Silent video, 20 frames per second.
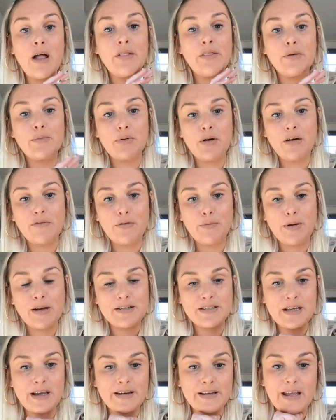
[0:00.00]
the Profit by
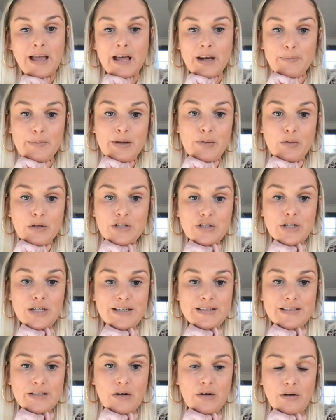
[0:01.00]
Design Academy, which
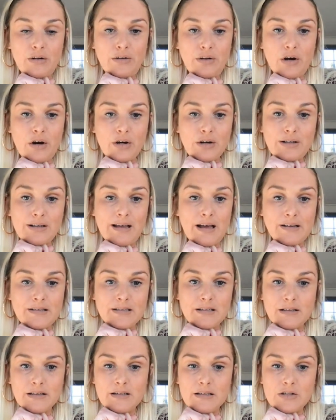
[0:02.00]
is called our
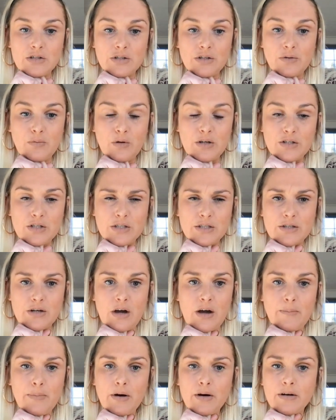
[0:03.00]
Classic Edition, which is
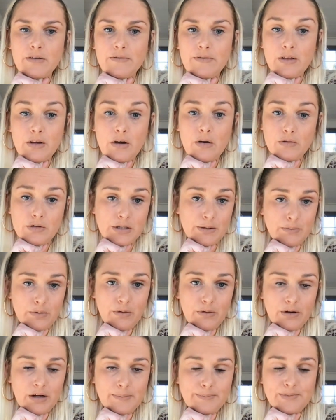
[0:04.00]
not part of the coaching
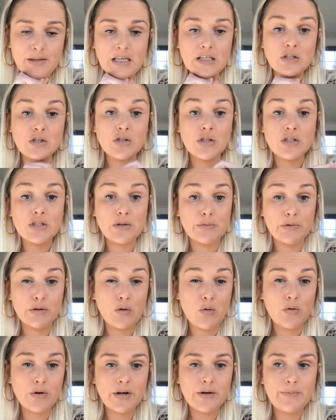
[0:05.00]
program. It's just the
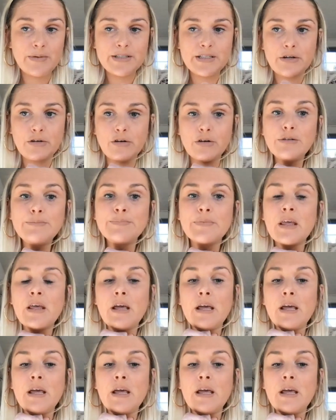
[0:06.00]
recorded material.